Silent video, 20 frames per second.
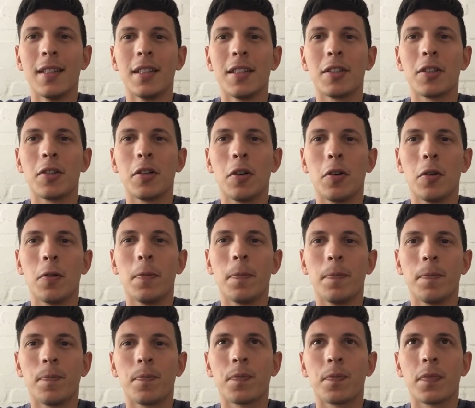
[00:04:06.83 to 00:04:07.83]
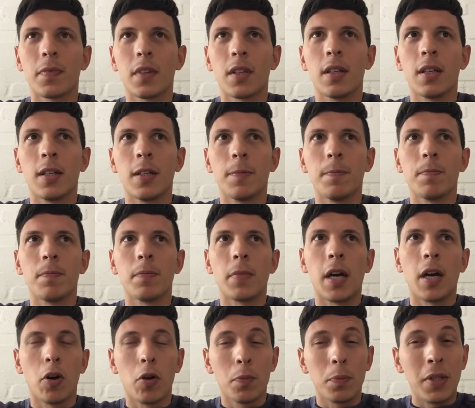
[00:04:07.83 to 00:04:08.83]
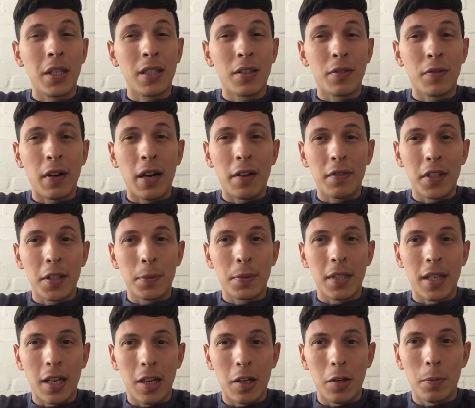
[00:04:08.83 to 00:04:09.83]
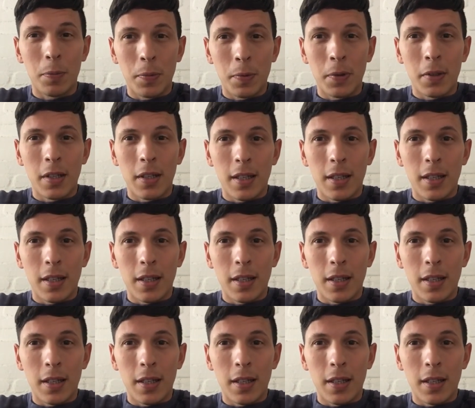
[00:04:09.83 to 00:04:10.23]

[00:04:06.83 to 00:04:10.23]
So I hope these 5 tips help.